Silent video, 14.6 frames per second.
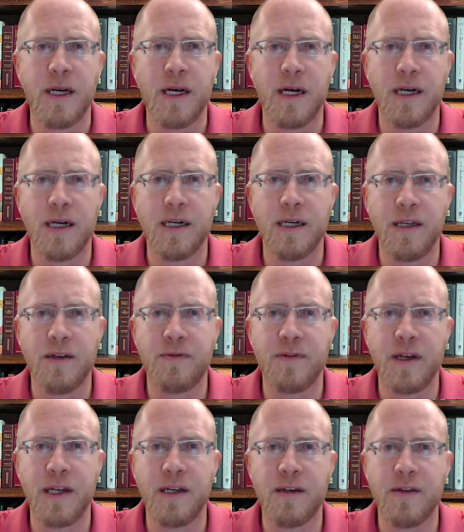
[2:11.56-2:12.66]
If
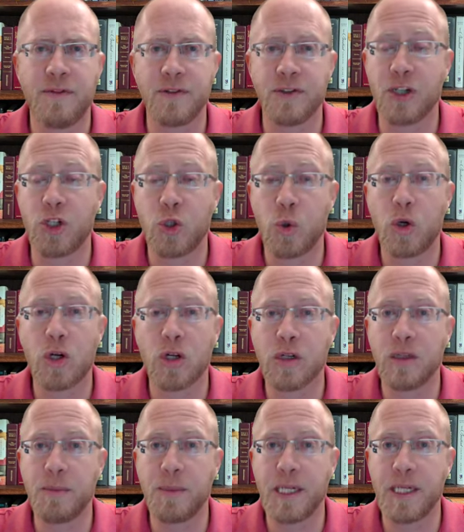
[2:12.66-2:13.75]
there's a shorter
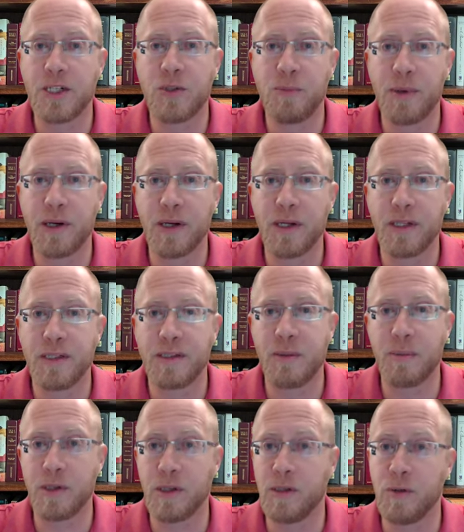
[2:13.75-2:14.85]
elimination period, it's
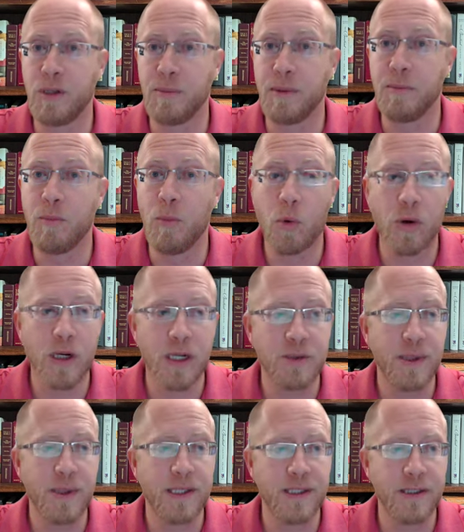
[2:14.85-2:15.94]
typically going to be more
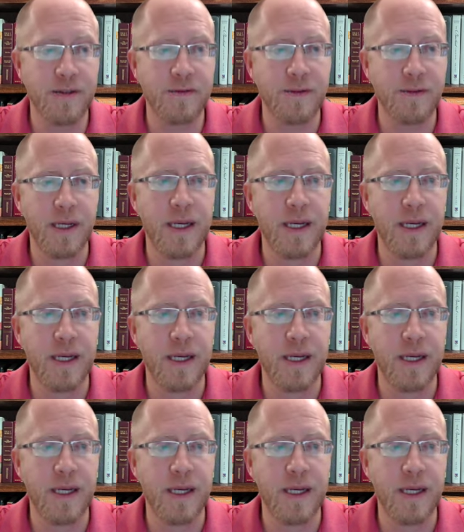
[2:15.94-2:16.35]
expensive.